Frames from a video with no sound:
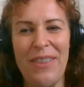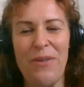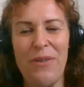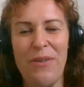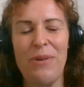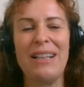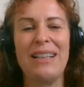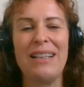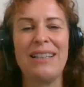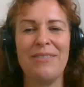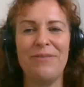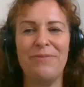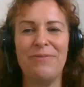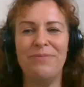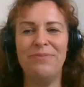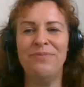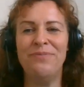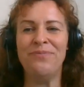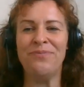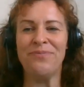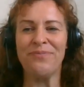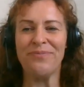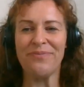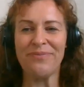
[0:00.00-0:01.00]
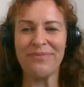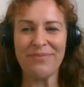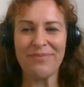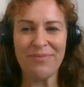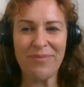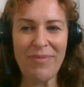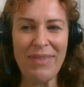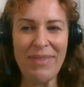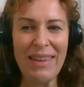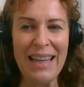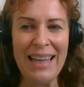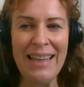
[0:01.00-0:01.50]
Well,
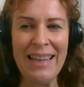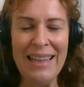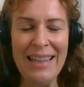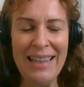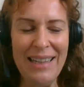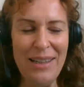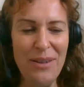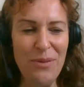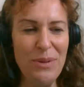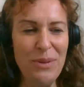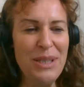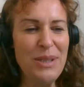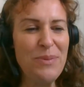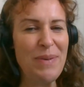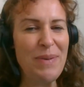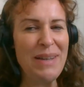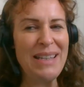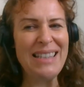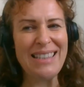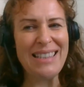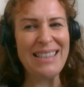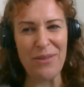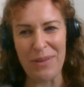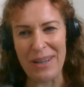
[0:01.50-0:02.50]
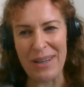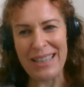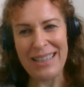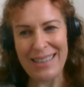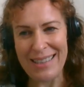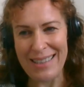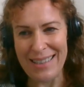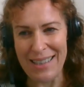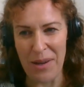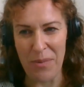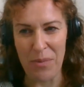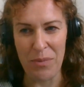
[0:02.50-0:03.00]
we spent quite a
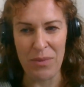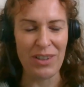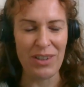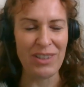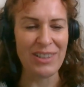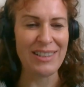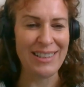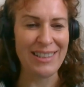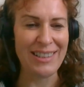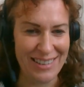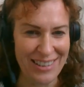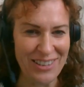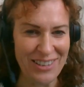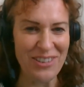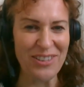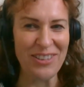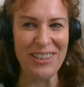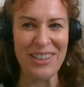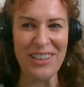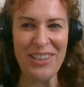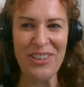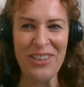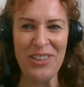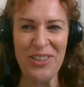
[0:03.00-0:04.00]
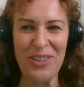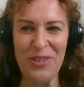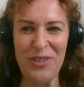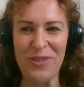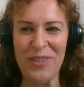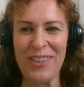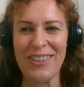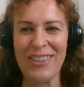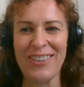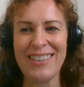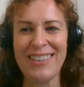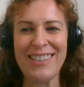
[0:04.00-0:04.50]
sum on data collection, to
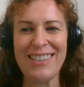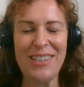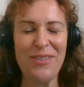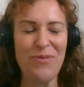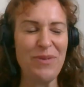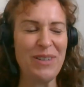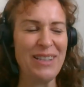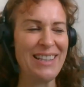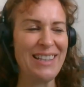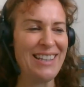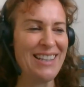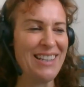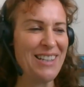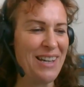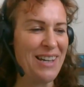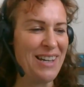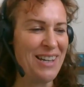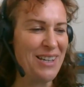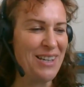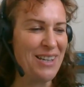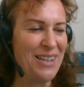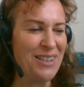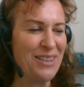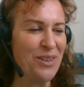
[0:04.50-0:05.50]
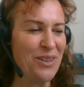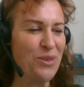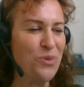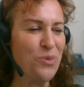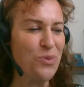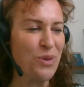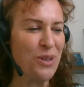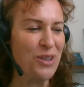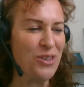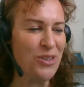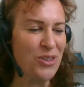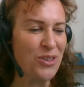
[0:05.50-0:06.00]
be honest, but I don't
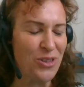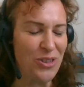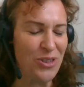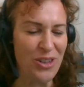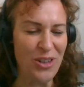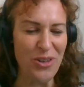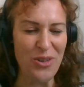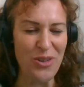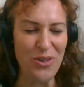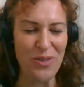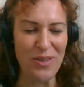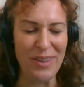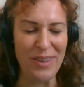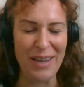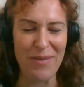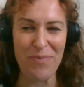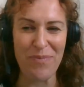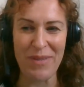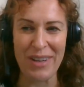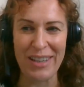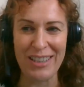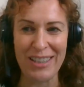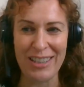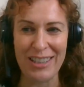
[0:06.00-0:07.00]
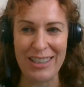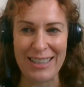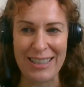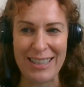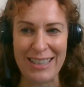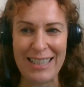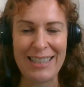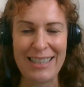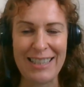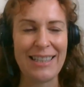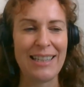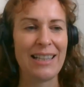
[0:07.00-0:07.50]
want to go that much in
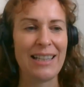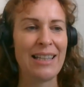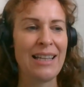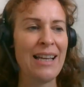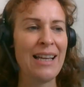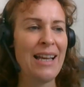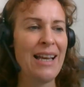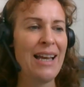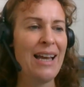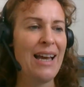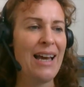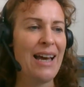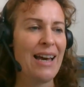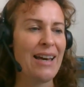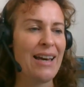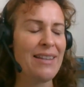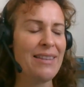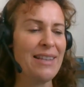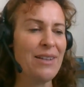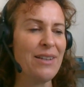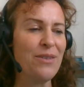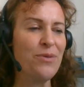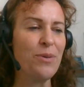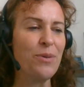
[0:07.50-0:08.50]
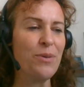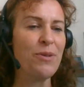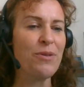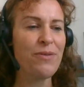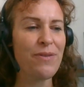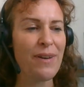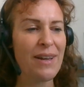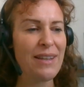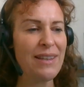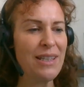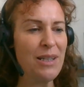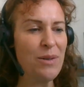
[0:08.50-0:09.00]
detail. I think from a
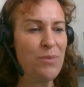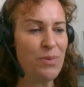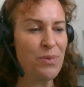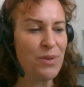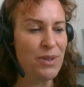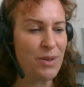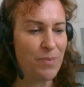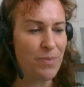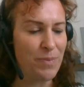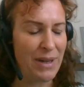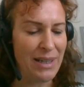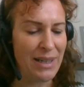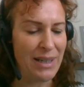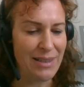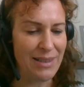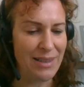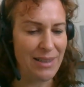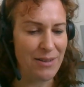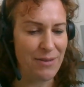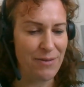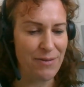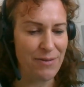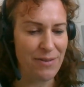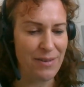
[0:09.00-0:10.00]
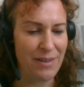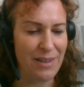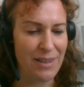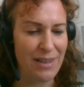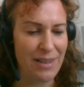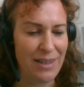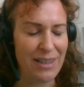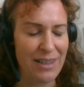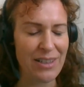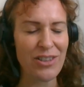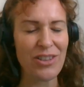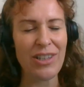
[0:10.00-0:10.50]
funding perspective,
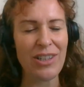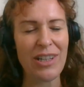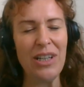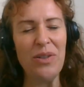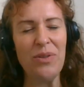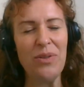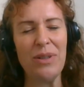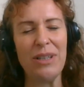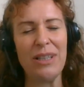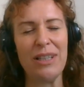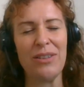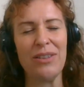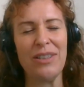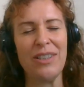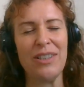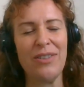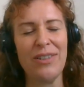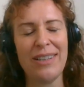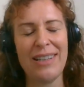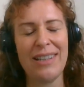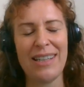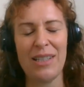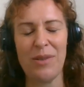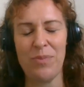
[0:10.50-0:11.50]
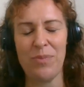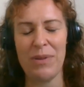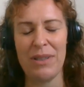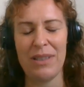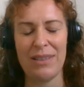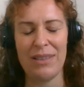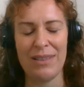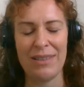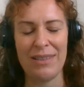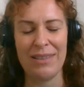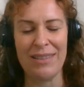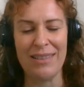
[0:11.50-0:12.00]
in general, audEERING has
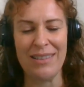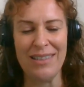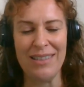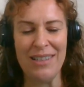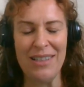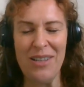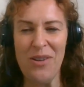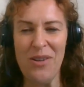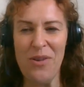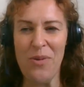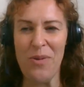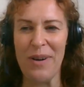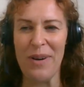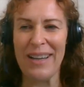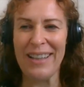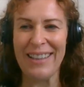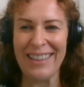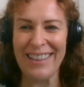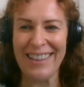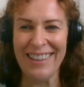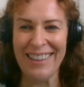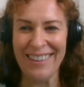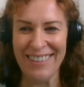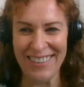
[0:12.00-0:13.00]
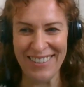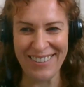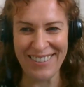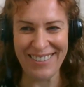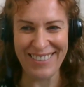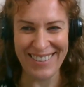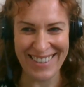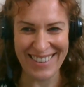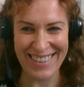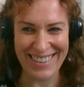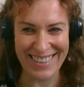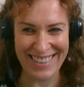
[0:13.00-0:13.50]
been quite
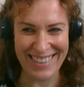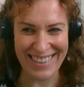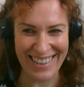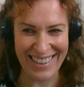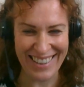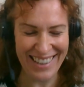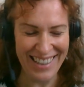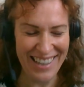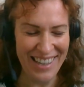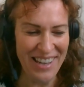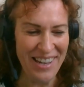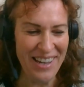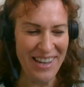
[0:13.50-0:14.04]
interesting